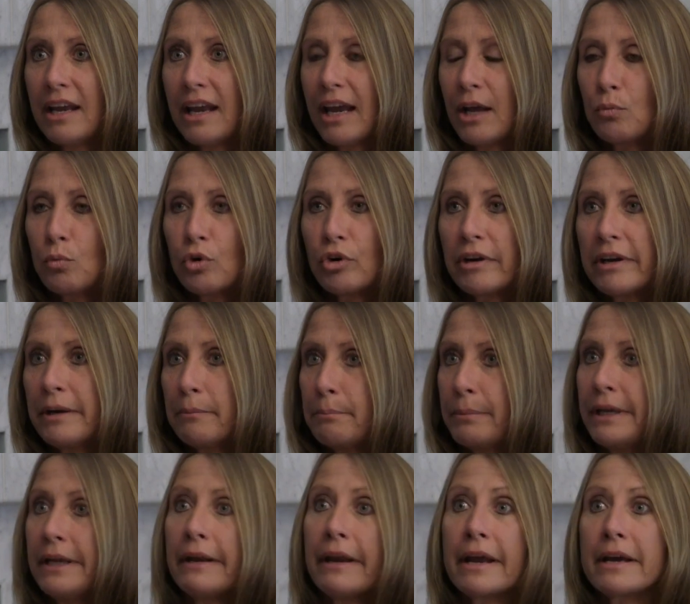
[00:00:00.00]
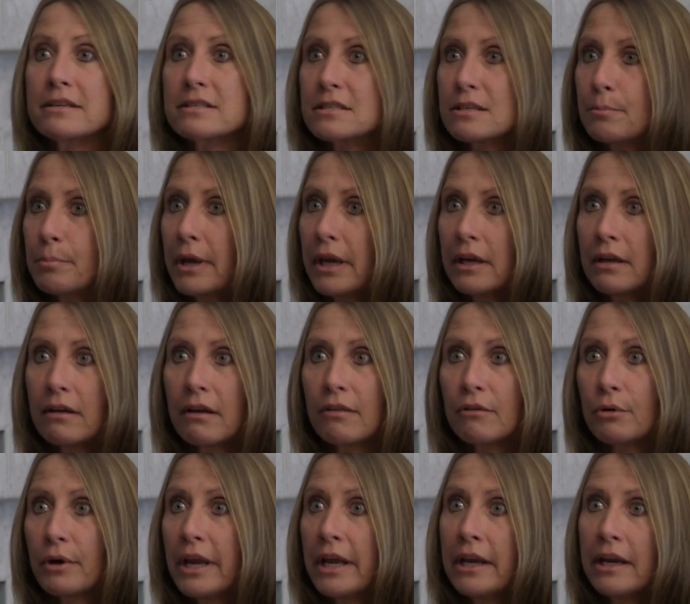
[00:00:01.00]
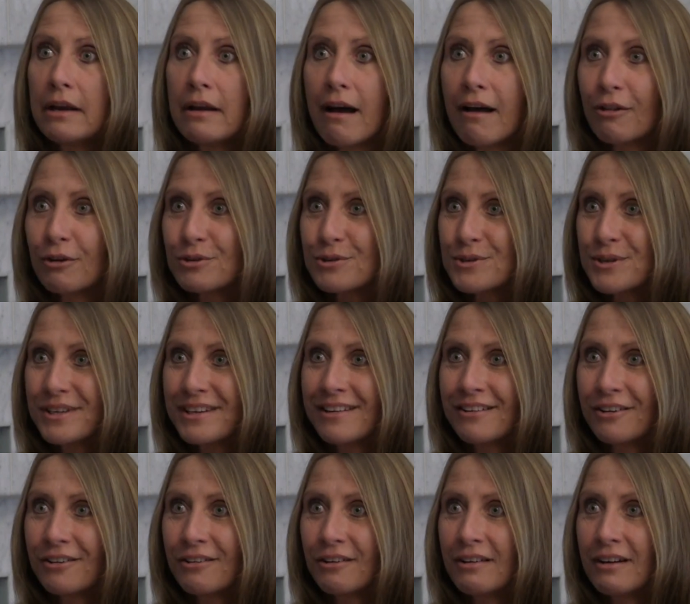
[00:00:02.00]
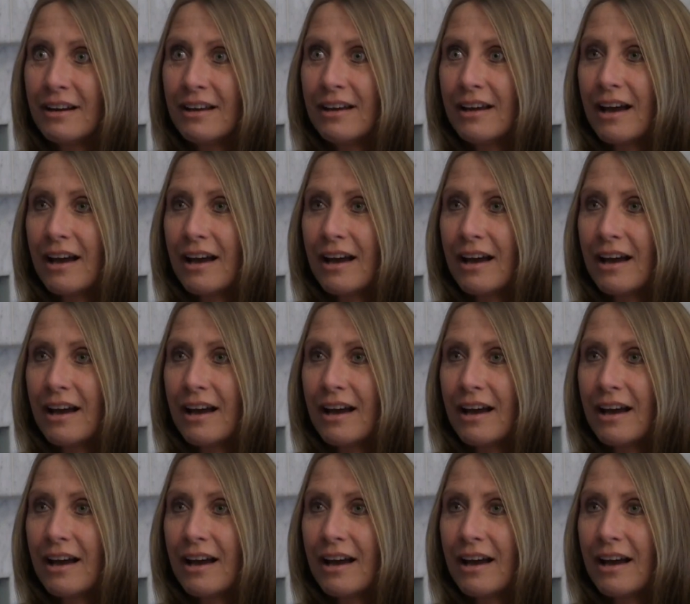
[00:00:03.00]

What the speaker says: and we're being asked to pay another $80 a year,